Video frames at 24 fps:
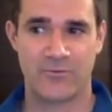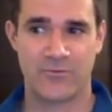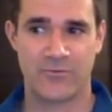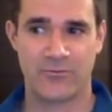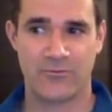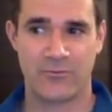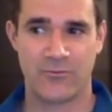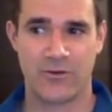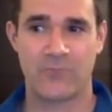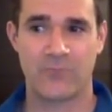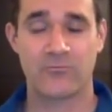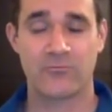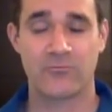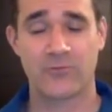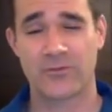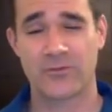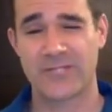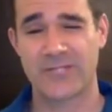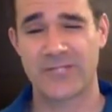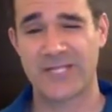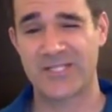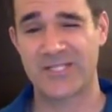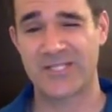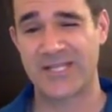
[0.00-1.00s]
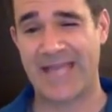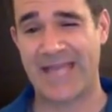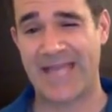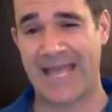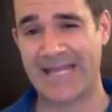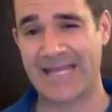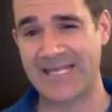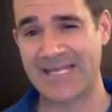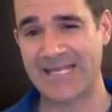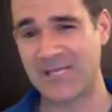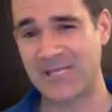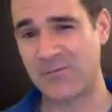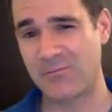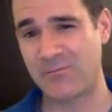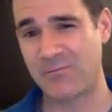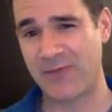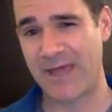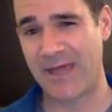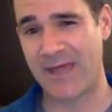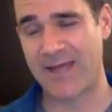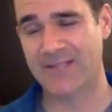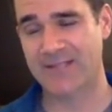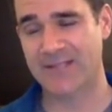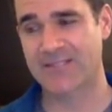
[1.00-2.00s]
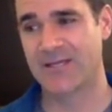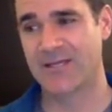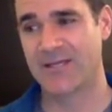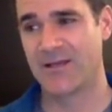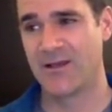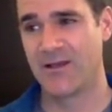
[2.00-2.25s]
rotation at impact,